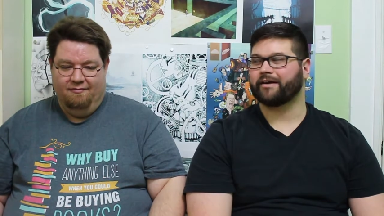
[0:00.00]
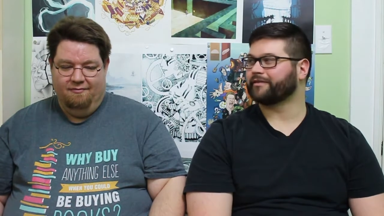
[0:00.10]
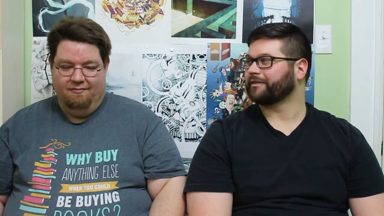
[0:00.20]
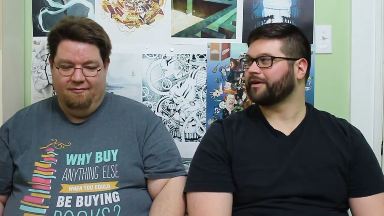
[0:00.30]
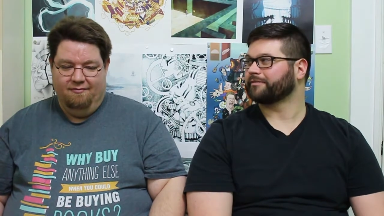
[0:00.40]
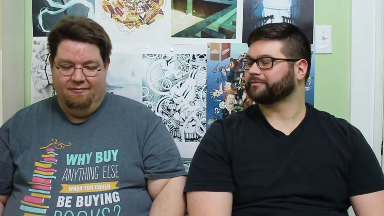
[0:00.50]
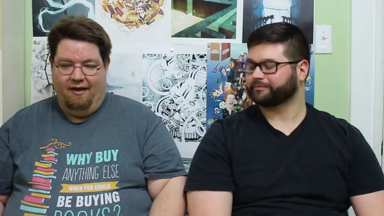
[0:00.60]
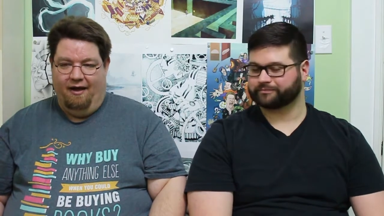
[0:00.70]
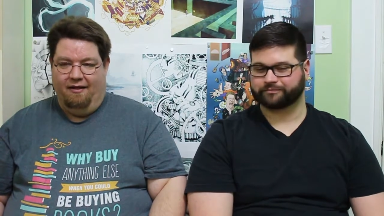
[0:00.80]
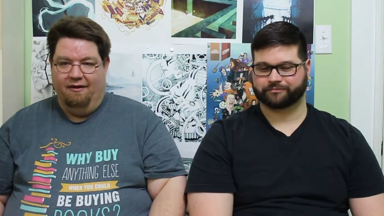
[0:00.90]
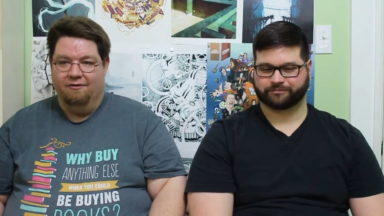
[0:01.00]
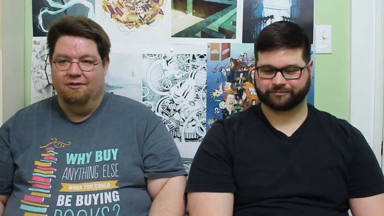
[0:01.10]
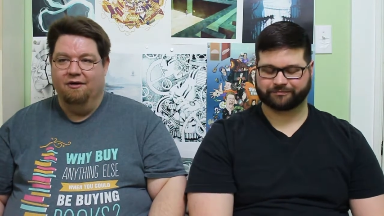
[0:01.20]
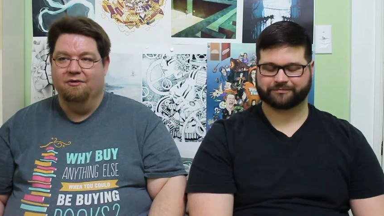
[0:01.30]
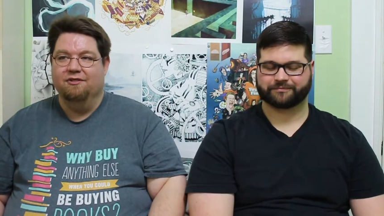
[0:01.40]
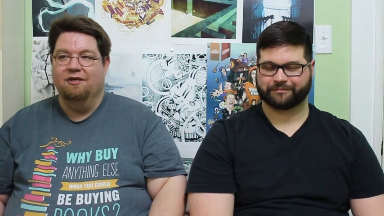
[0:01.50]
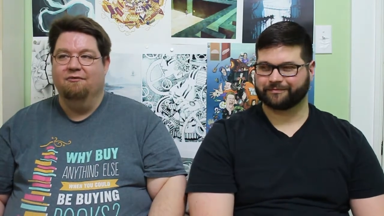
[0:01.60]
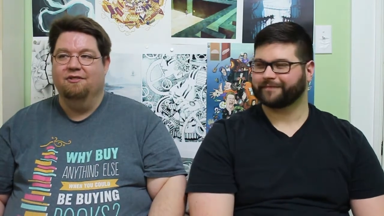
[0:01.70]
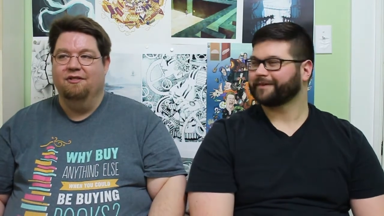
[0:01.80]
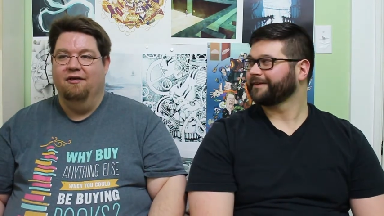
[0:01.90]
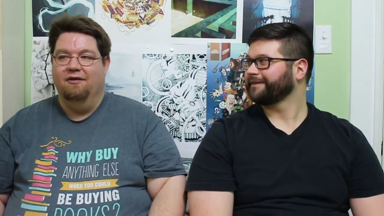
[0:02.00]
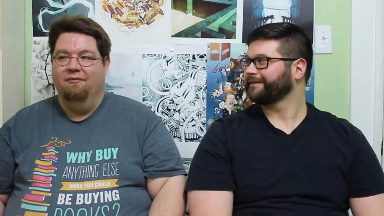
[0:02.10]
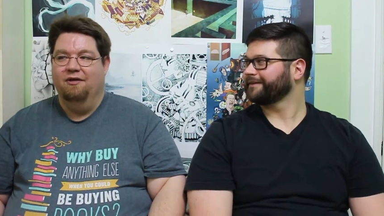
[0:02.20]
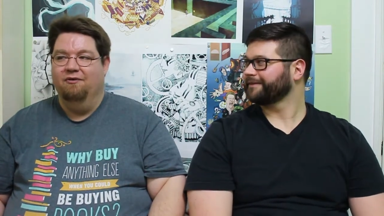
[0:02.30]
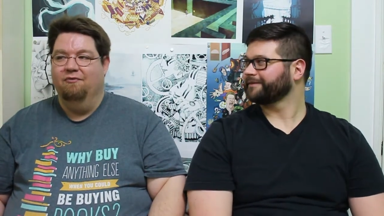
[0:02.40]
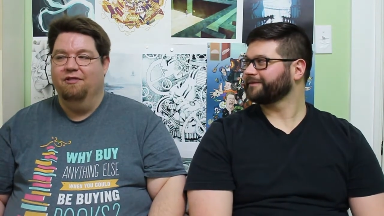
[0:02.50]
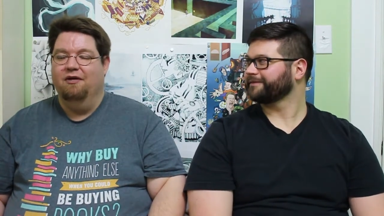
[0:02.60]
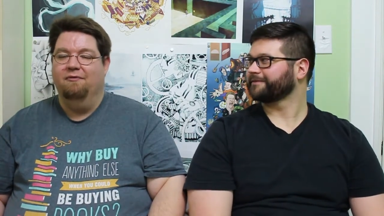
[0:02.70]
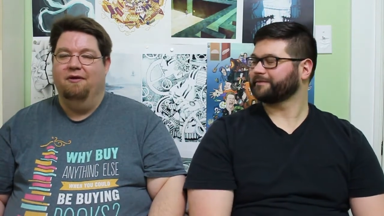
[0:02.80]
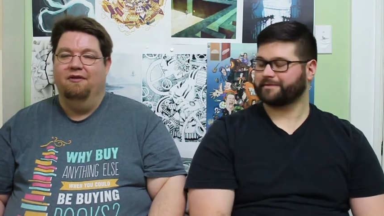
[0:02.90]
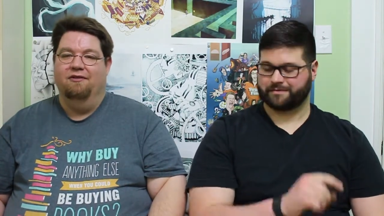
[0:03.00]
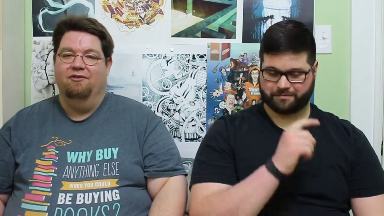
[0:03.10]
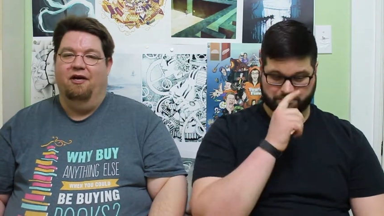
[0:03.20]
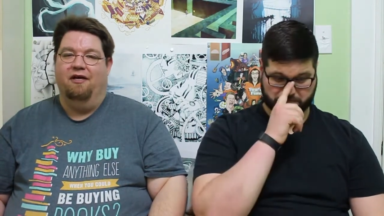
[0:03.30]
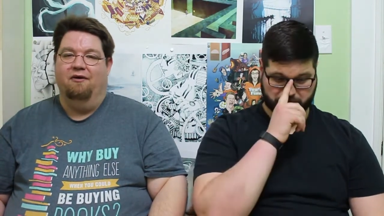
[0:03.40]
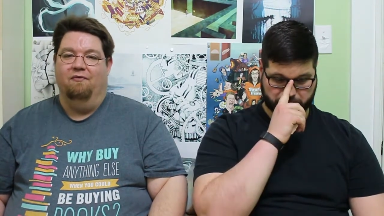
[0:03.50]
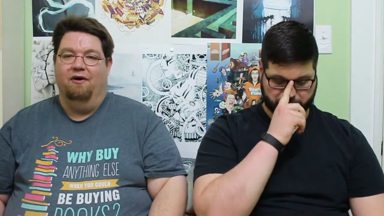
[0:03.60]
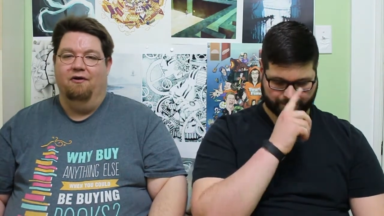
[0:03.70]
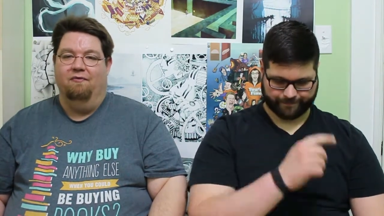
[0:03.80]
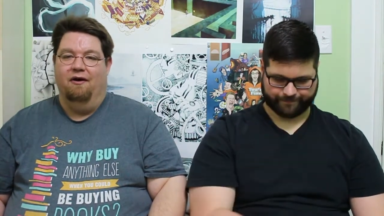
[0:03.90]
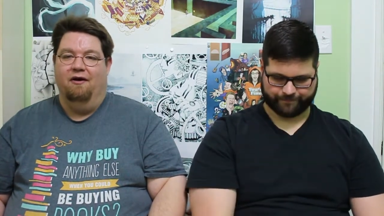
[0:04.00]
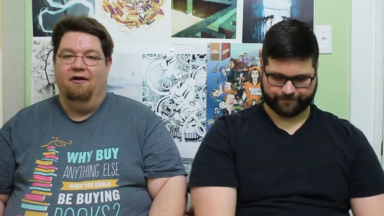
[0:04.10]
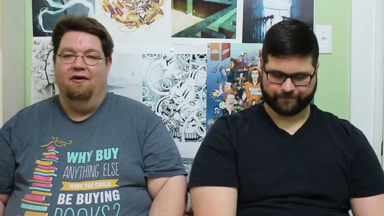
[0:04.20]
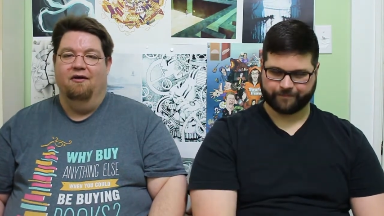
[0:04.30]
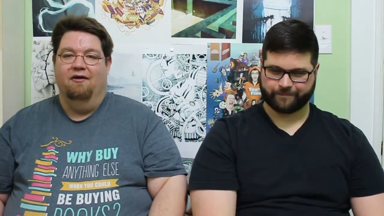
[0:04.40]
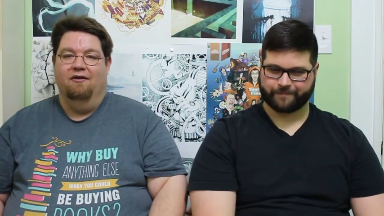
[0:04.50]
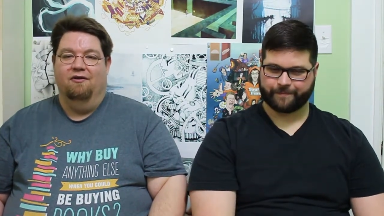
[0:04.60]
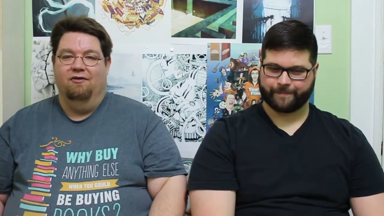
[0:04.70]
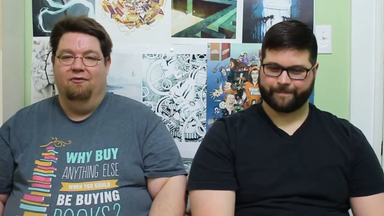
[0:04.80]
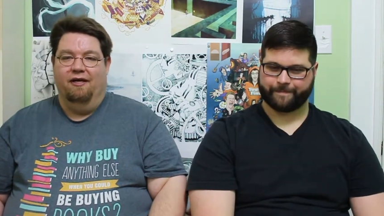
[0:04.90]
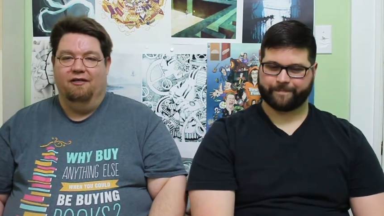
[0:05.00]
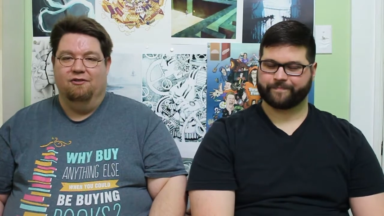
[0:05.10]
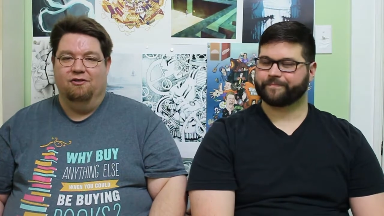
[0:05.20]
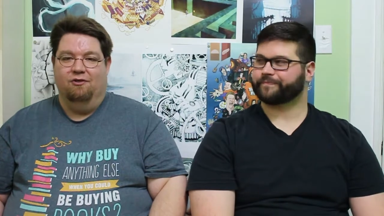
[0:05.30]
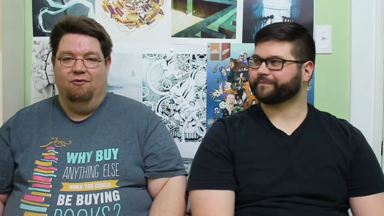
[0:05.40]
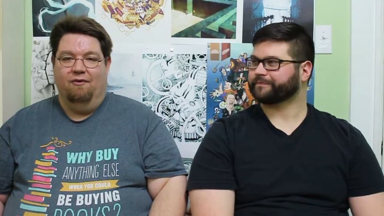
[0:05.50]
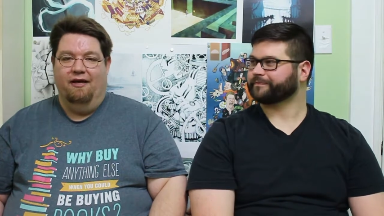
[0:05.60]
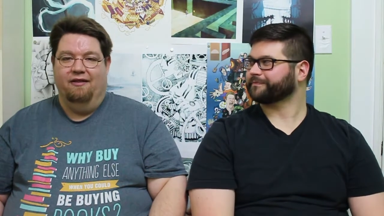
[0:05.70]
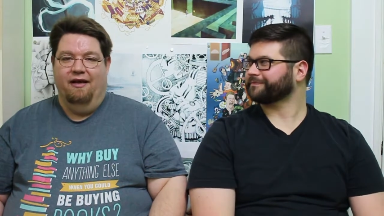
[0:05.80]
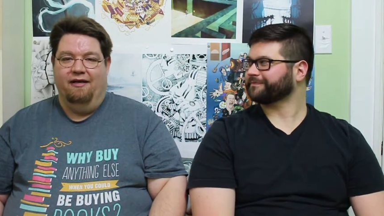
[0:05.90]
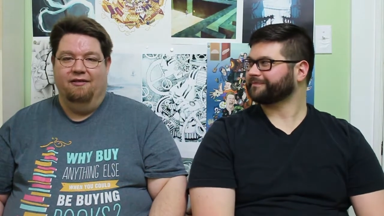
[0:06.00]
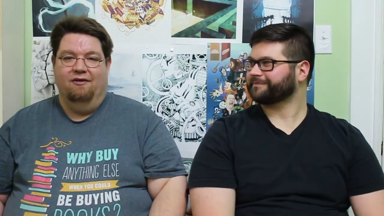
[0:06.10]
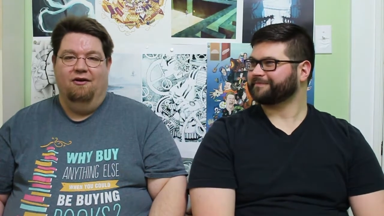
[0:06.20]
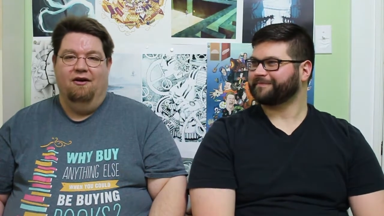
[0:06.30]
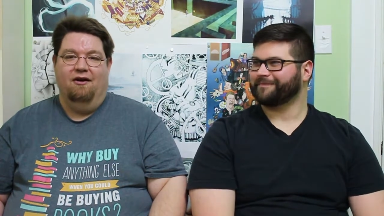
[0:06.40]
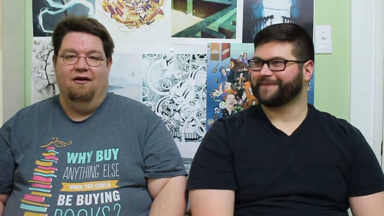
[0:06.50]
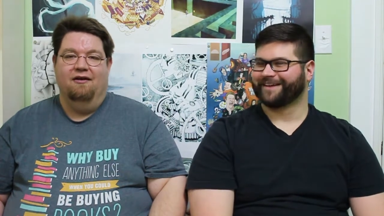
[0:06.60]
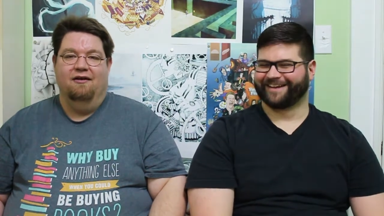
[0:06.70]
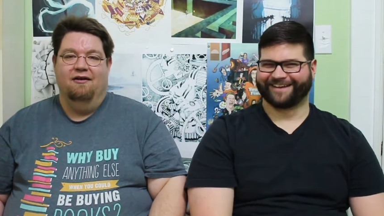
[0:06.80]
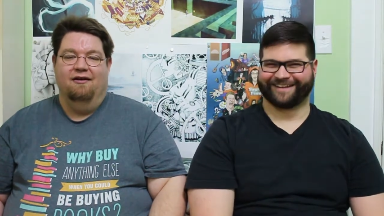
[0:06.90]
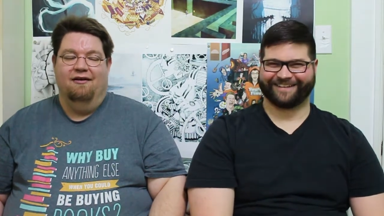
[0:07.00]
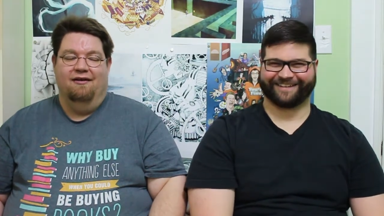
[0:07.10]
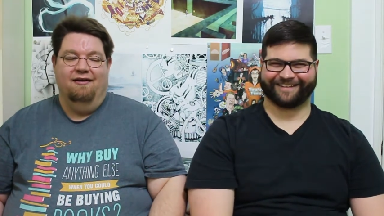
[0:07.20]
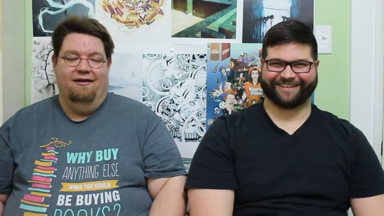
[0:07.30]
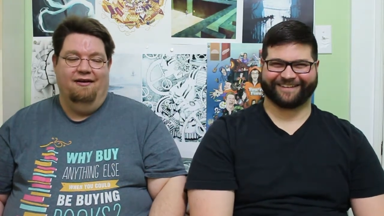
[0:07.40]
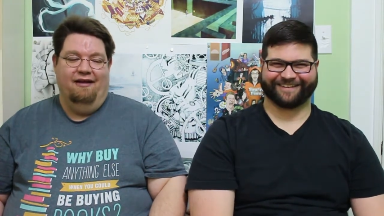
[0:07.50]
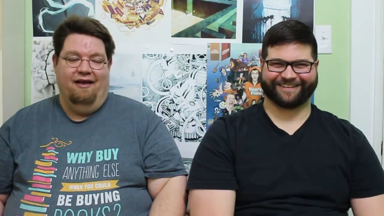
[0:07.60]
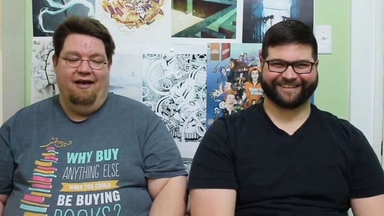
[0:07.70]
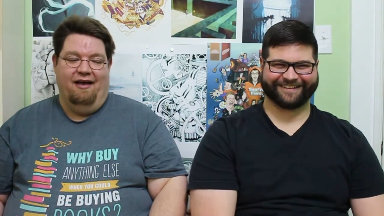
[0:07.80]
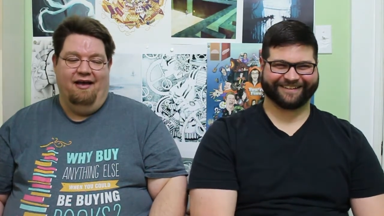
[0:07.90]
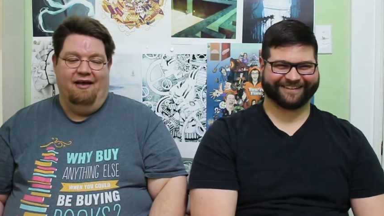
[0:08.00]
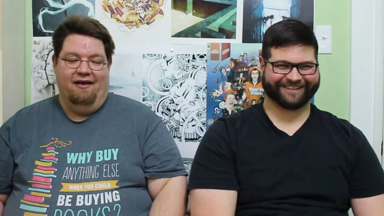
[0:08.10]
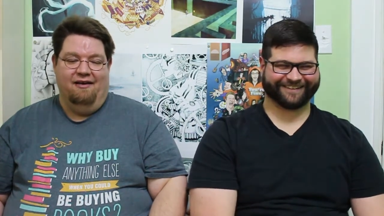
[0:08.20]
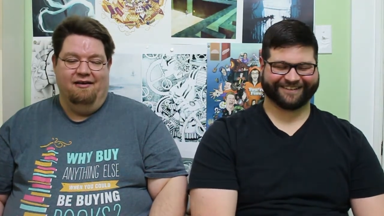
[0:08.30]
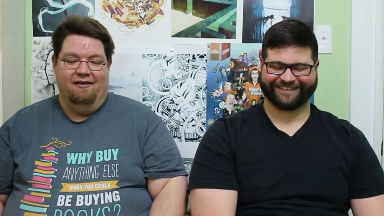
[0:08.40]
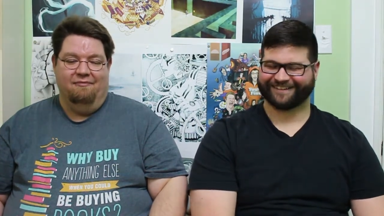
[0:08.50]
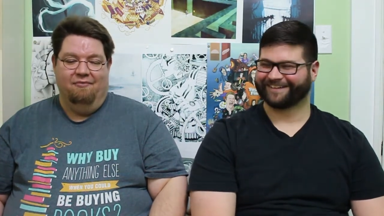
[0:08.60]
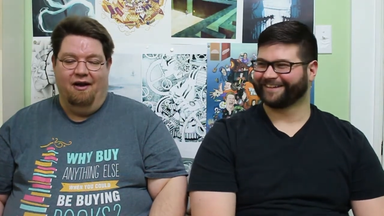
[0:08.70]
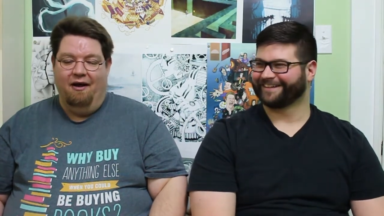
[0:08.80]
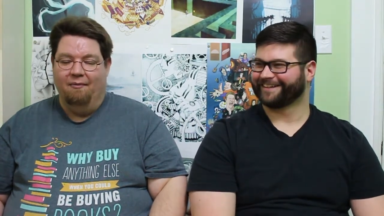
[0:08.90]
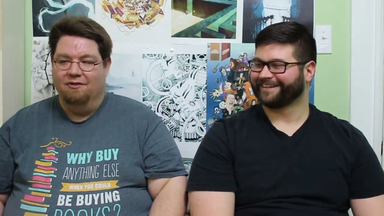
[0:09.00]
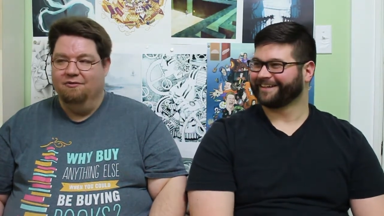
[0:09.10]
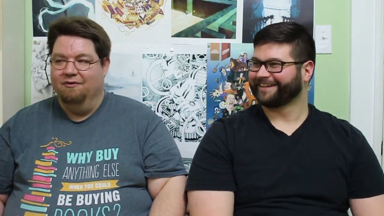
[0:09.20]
Speaker 1: Everlong.
Speaker 2: Yeah, that was that was that was the. I mean, we talked about it in the check-in where where you like soul read that guitar and but I'm also